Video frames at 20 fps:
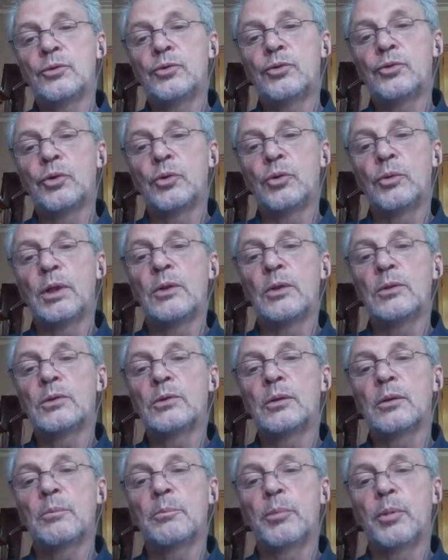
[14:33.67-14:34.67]

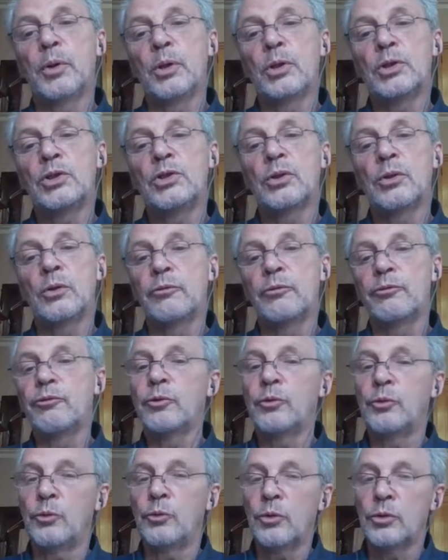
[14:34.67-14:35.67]
throughout parts of
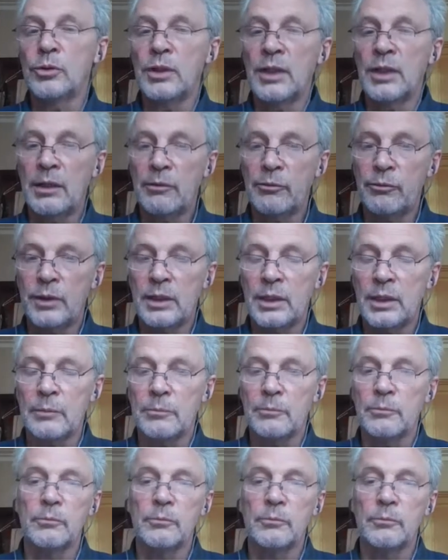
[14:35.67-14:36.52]
northern Africa.